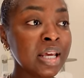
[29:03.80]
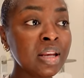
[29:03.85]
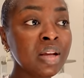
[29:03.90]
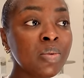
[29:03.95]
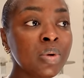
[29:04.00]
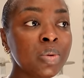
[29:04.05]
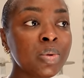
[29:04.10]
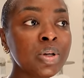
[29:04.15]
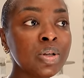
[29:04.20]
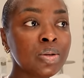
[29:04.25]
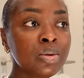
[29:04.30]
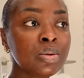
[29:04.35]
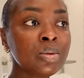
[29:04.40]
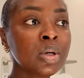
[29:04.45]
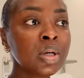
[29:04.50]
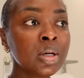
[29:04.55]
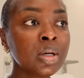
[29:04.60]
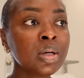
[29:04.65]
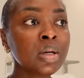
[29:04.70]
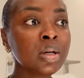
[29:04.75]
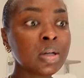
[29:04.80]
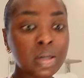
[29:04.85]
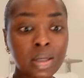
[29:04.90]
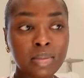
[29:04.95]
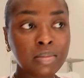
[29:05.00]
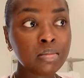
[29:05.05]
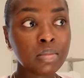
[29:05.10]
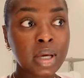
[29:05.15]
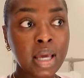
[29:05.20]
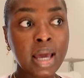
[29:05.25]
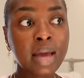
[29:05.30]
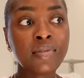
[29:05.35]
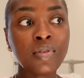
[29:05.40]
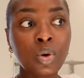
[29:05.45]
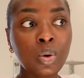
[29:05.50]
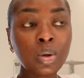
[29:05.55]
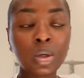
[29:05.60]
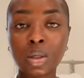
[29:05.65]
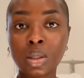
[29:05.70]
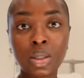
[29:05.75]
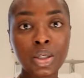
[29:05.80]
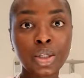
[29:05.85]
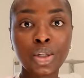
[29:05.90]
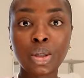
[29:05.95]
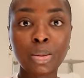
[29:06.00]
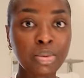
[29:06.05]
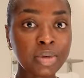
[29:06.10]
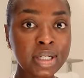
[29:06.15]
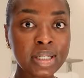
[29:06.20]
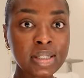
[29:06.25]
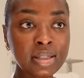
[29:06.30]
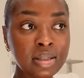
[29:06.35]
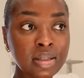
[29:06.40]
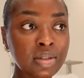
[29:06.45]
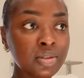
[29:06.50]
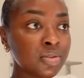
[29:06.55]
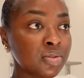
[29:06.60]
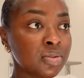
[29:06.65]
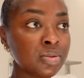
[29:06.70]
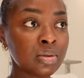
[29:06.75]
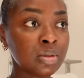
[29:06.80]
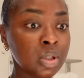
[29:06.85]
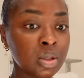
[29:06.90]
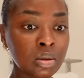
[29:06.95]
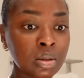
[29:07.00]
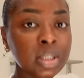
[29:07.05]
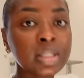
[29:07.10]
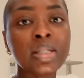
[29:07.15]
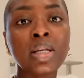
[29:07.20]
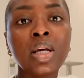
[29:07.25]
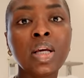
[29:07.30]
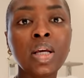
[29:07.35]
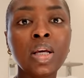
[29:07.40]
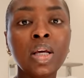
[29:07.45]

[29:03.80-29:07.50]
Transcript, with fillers: anywhere where you could have odor, under your breast, if, you know, because